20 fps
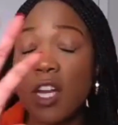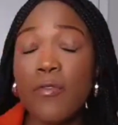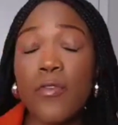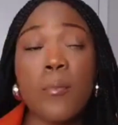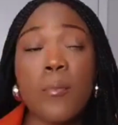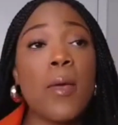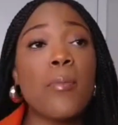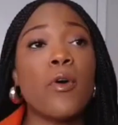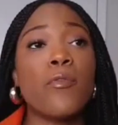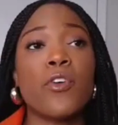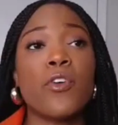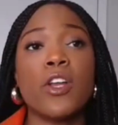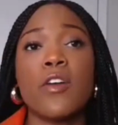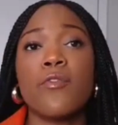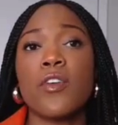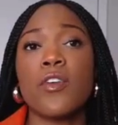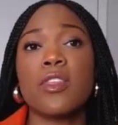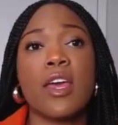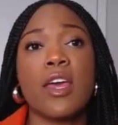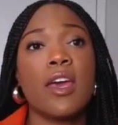different people for
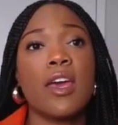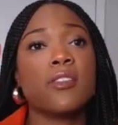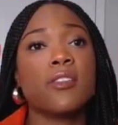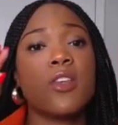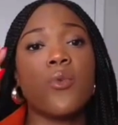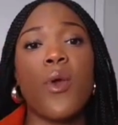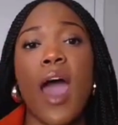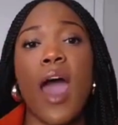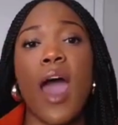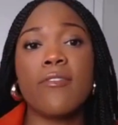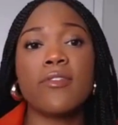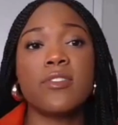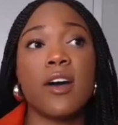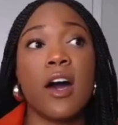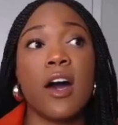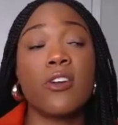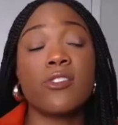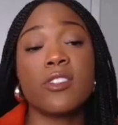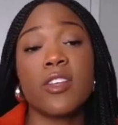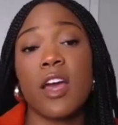different things. You have
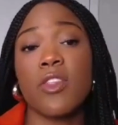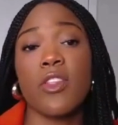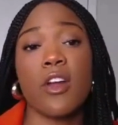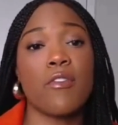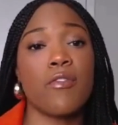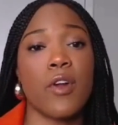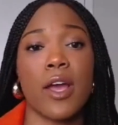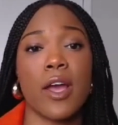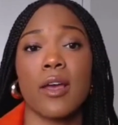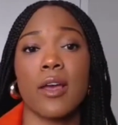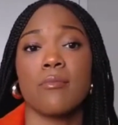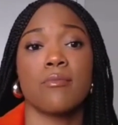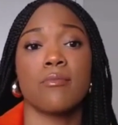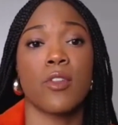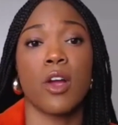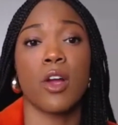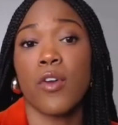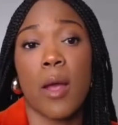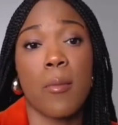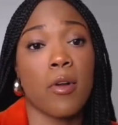to understand their
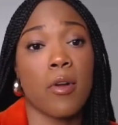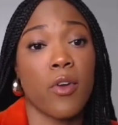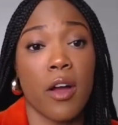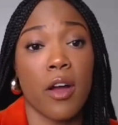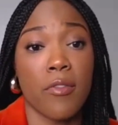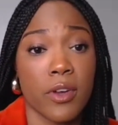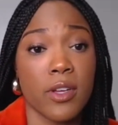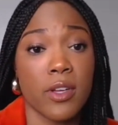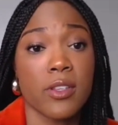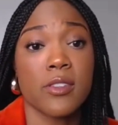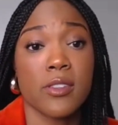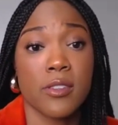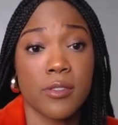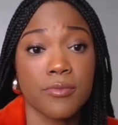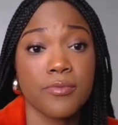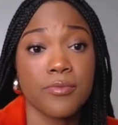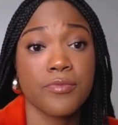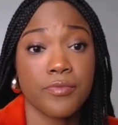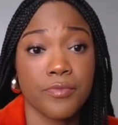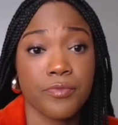frame of
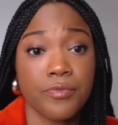reference.